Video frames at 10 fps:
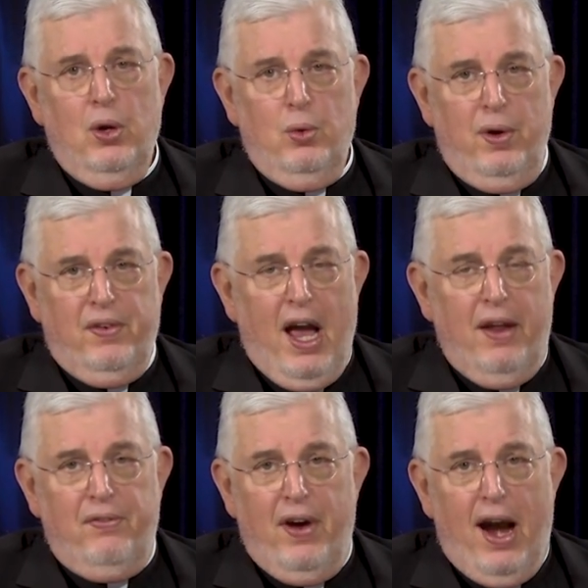We've
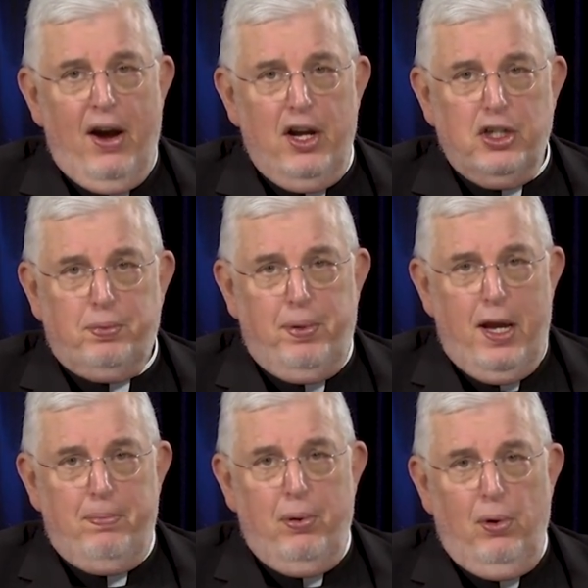got various
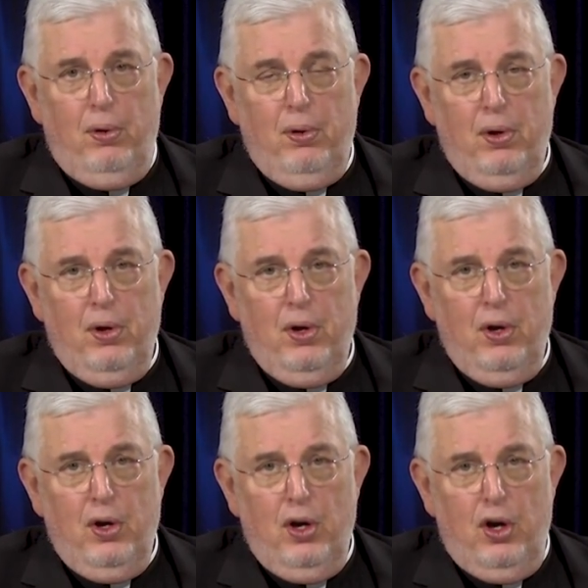people
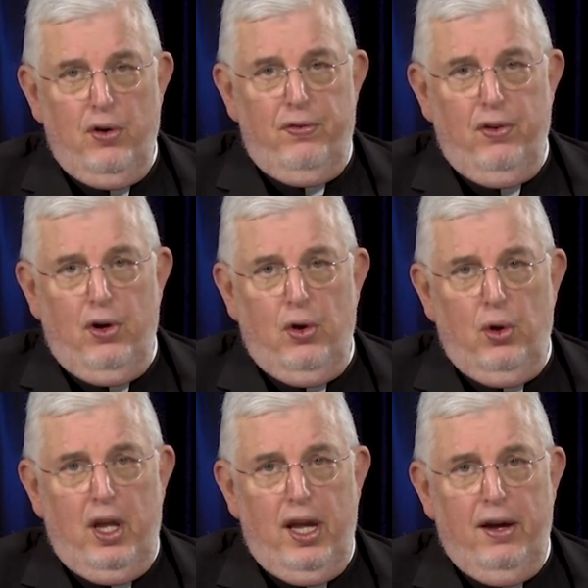who,
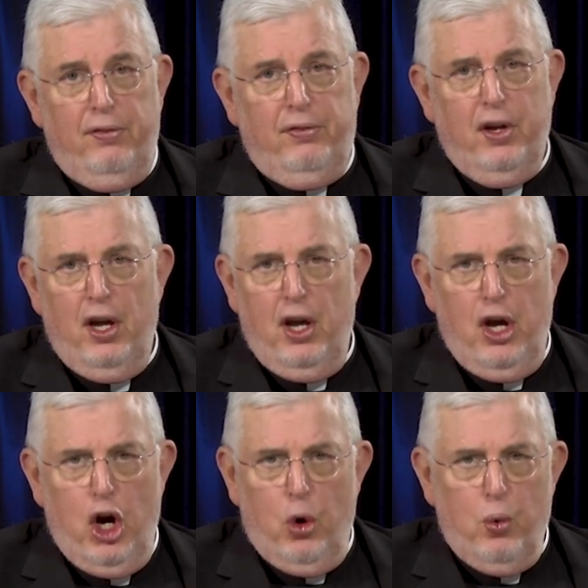who lived
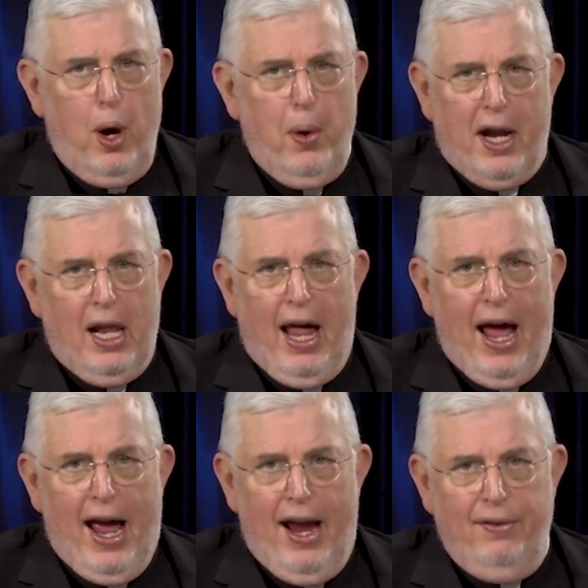heroic
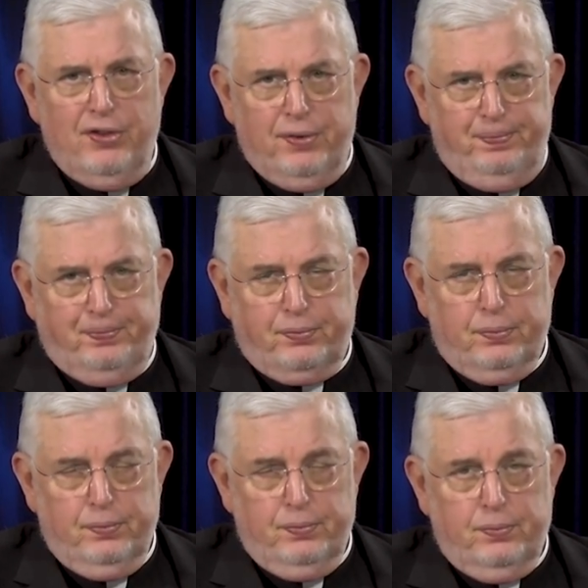lives
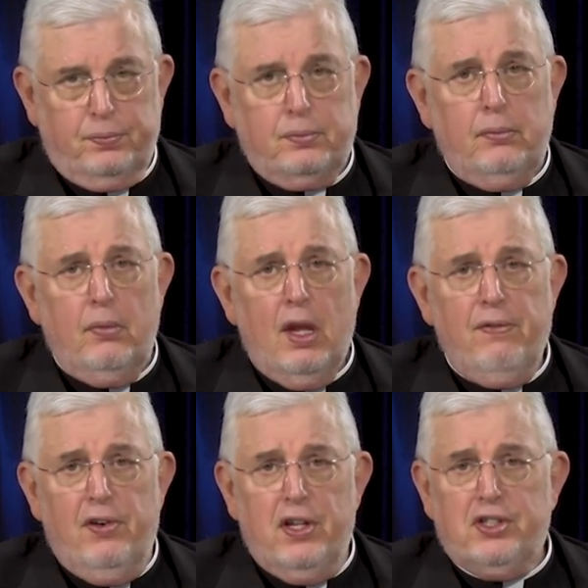
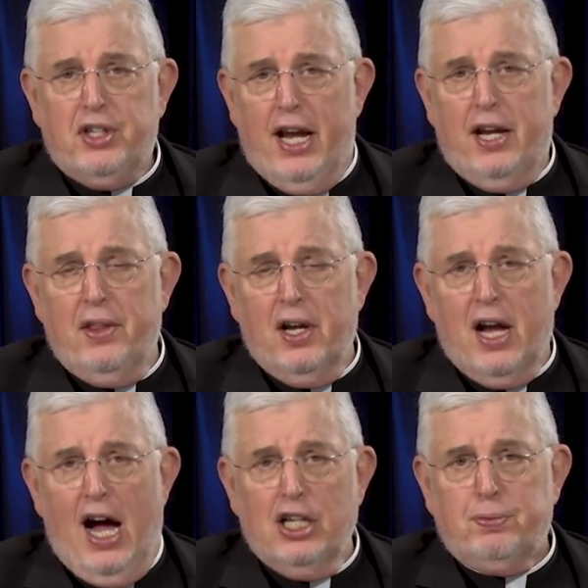for the sake of the
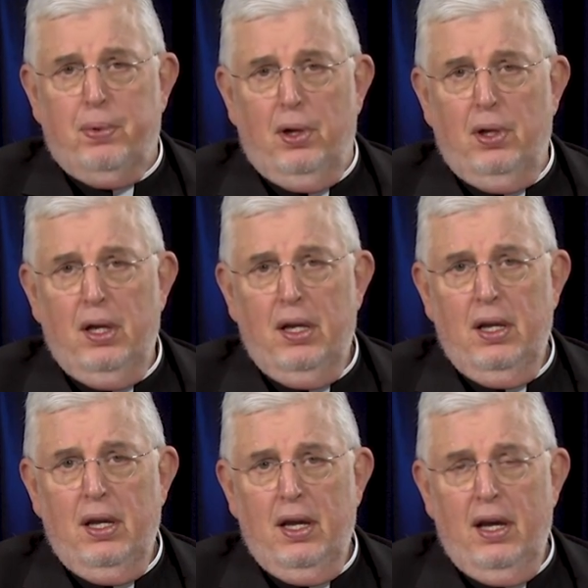gospel
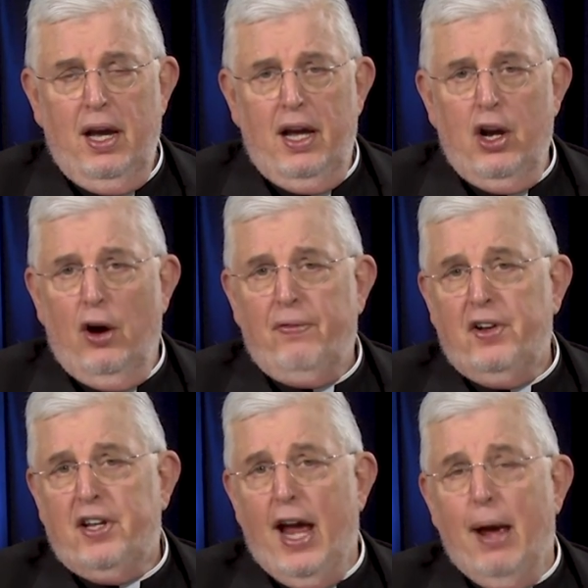and
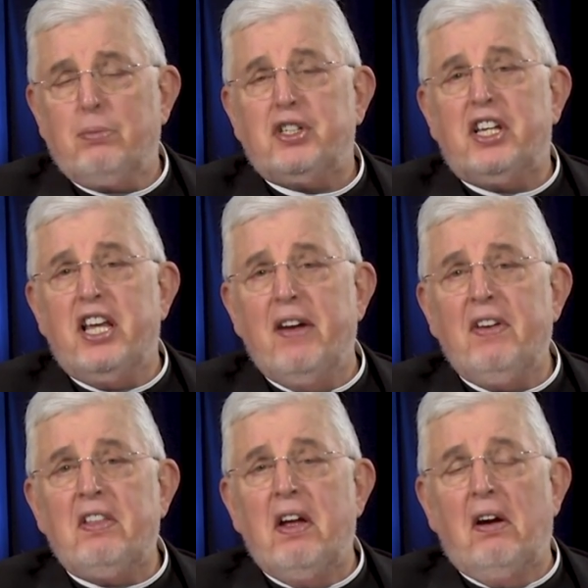oftentimes
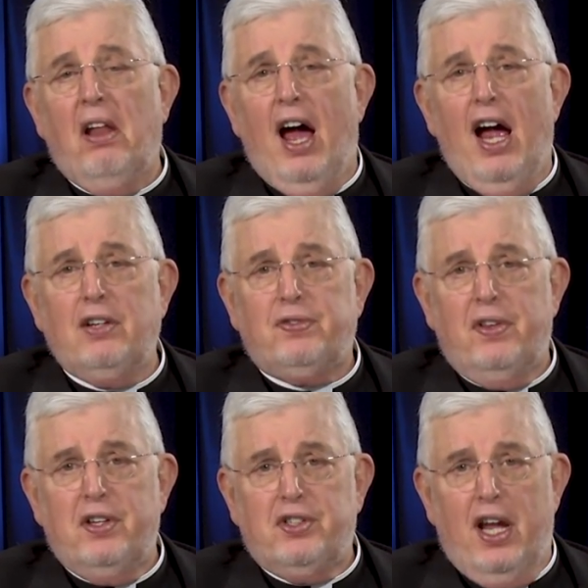giving their lives for
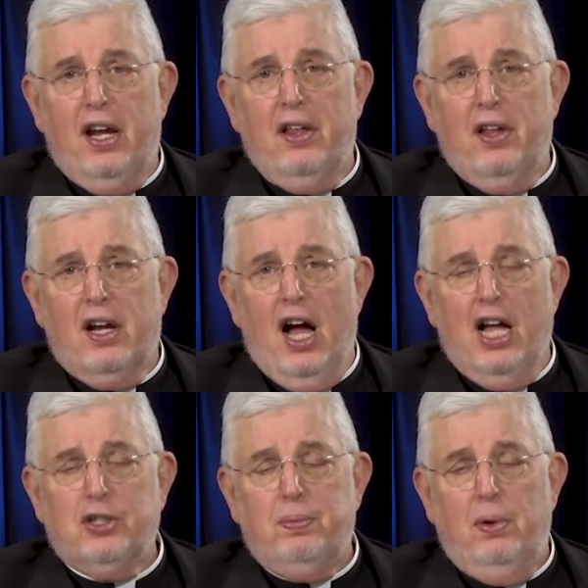the sake of the
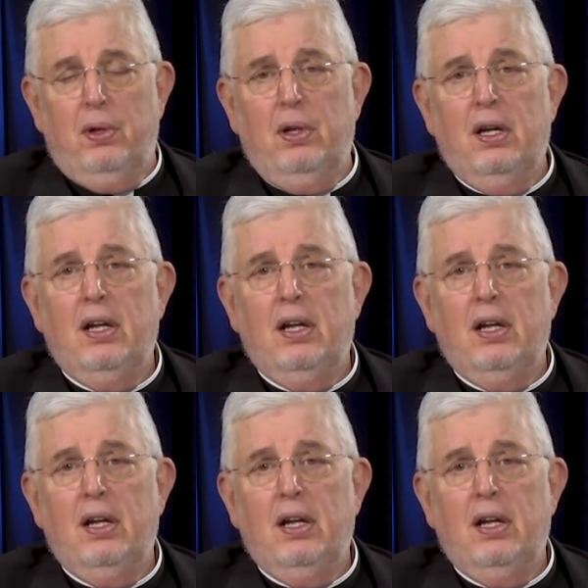gospel.